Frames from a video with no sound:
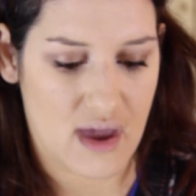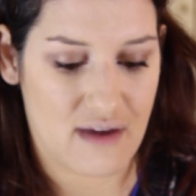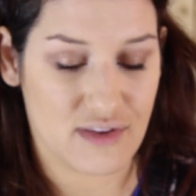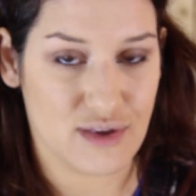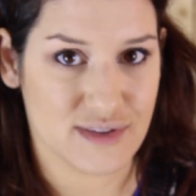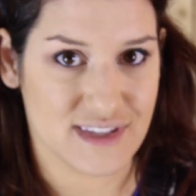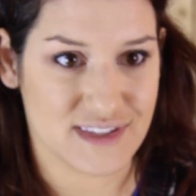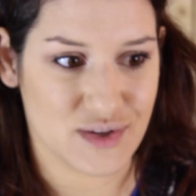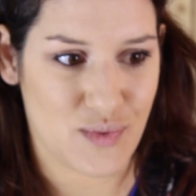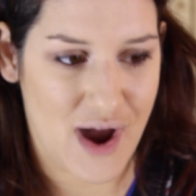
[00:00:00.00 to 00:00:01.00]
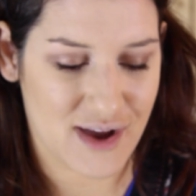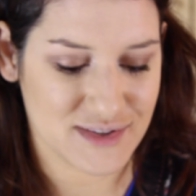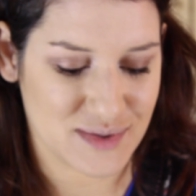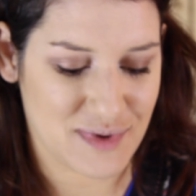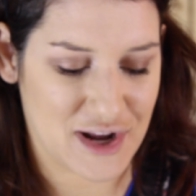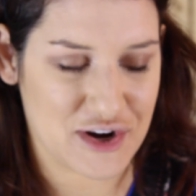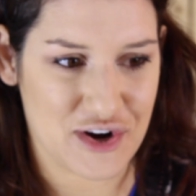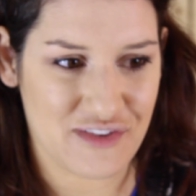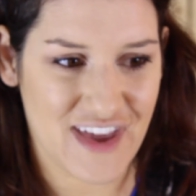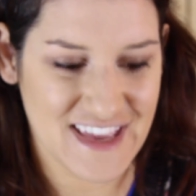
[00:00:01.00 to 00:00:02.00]
I haven't used this in a while, so I'm kind of
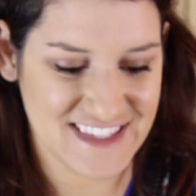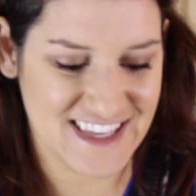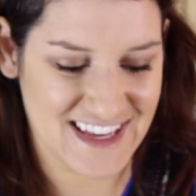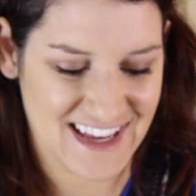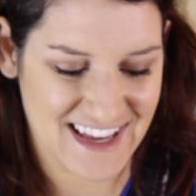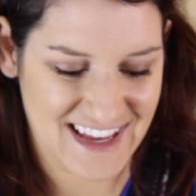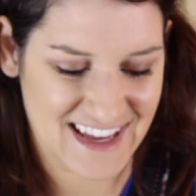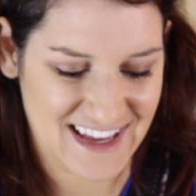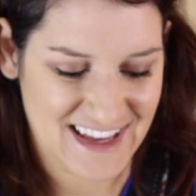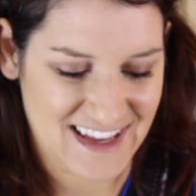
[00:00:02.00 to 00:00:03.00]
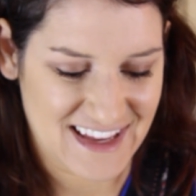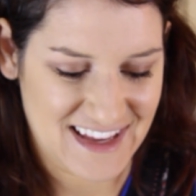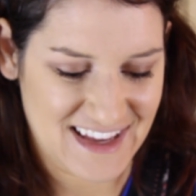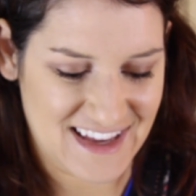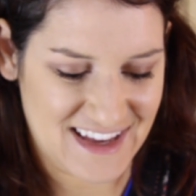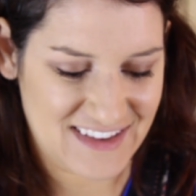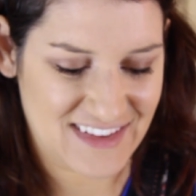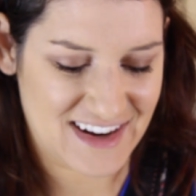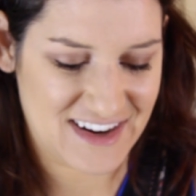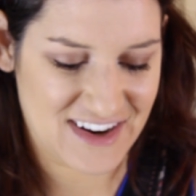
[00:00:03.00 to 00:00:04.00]
nervous. I'm
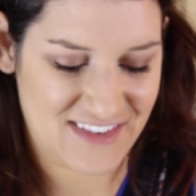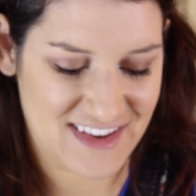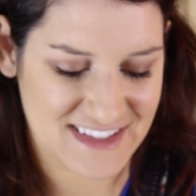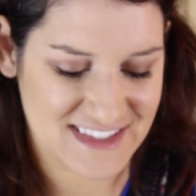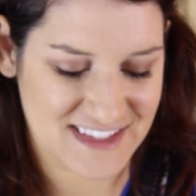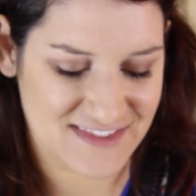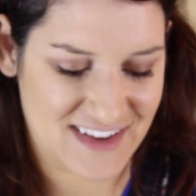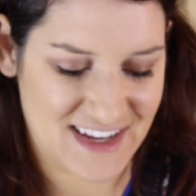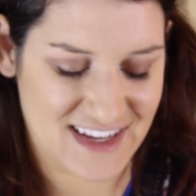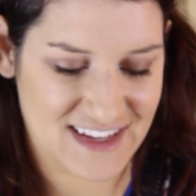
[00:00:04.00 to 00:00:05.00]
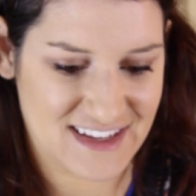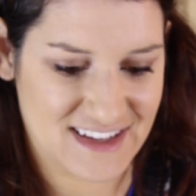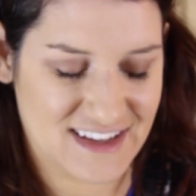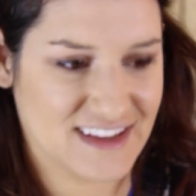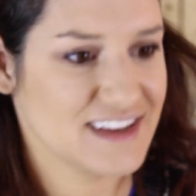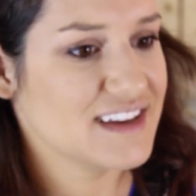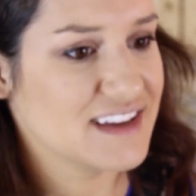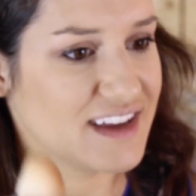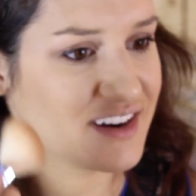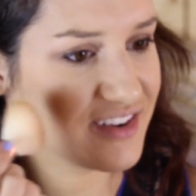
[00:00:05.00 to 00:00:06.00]
kind of nervous. It's funny.
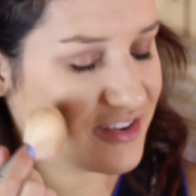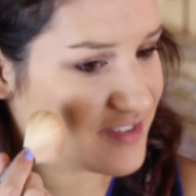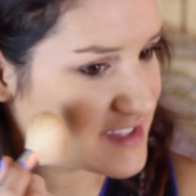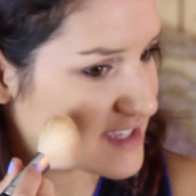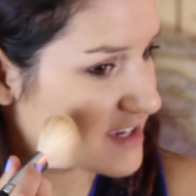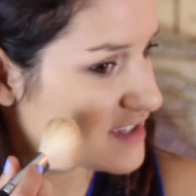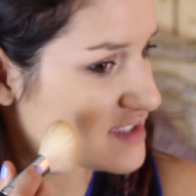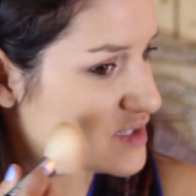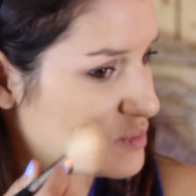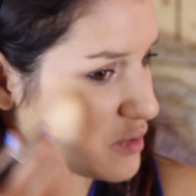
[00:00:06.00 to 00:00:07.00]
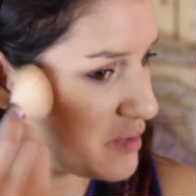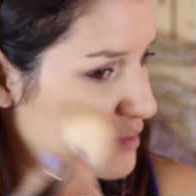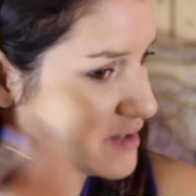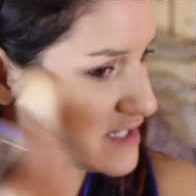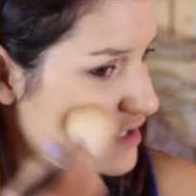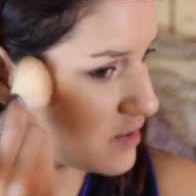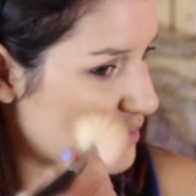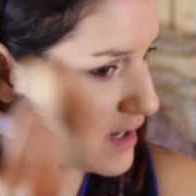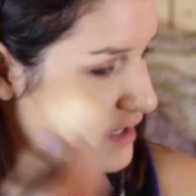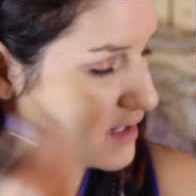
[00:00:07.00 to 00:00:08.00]
I don't know if it's like super pigmented or
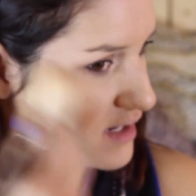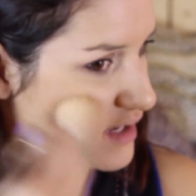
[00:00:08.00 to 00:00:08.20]
what.